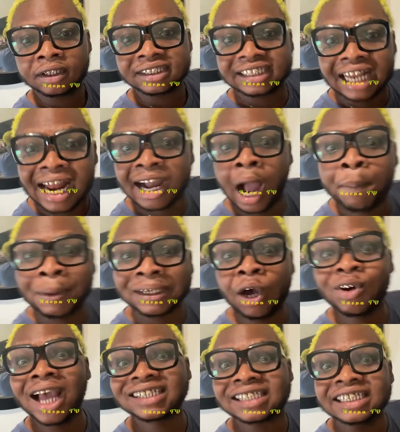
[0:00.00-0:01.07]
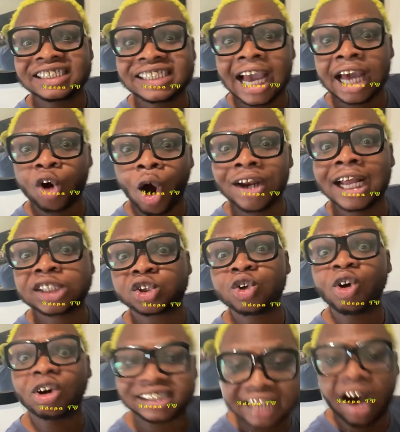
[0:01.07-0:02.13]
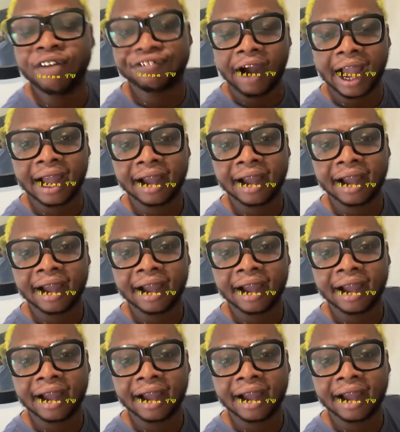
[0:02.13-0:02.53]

Senaka person yes sincere and honest to yourself.